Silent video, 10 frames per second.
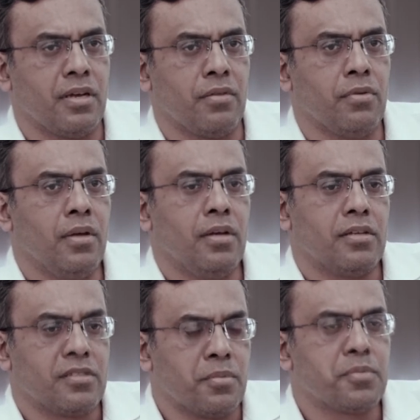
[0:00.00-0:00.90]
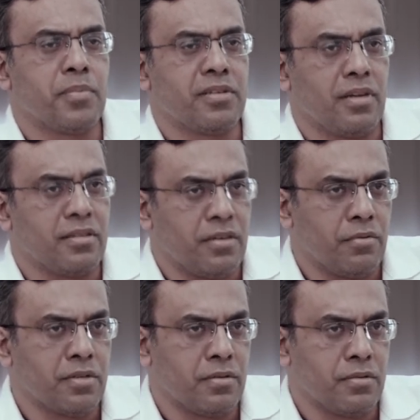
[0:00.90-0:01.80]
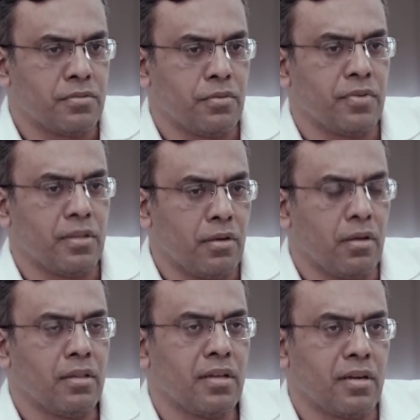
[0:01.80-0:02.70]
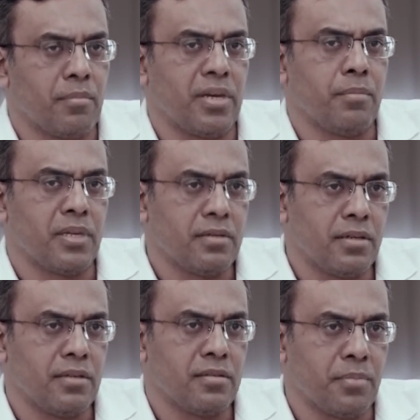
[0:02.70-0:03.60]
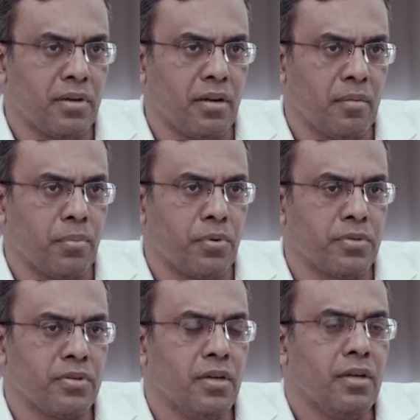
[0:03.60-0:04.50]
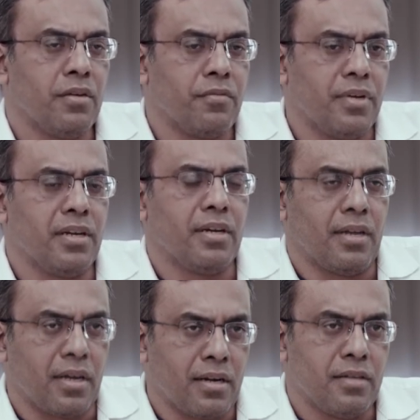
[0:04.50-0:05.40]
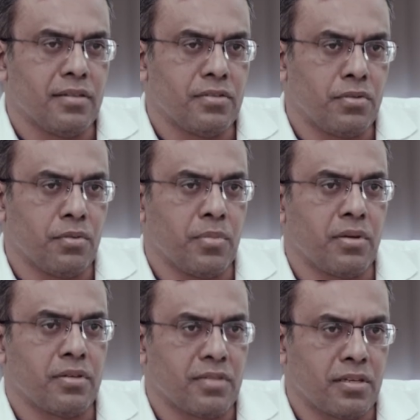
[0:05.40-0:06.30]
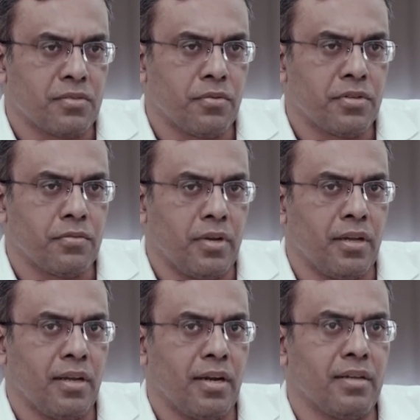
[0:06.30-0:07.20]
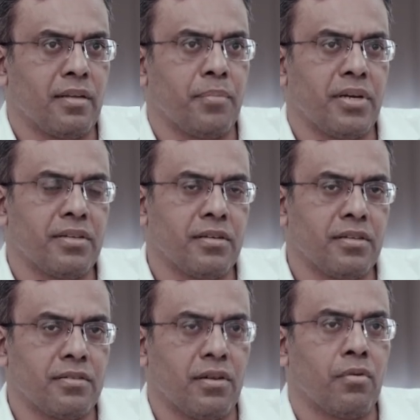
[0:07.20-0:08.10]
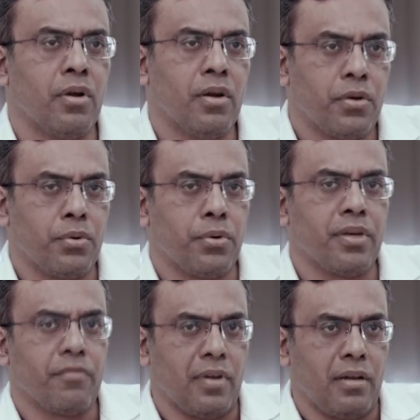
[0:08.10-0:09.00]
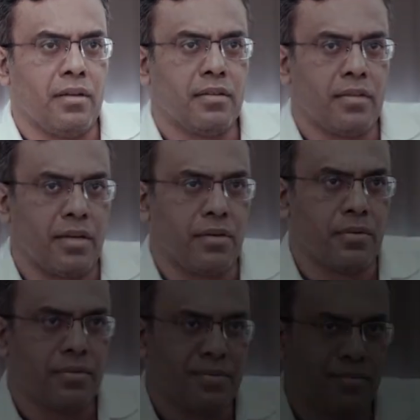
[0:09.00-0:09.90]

have specialized ourselves so with all the combined multidisciplinary approach we tackle this tumor successfully and the patient is now doing well thank you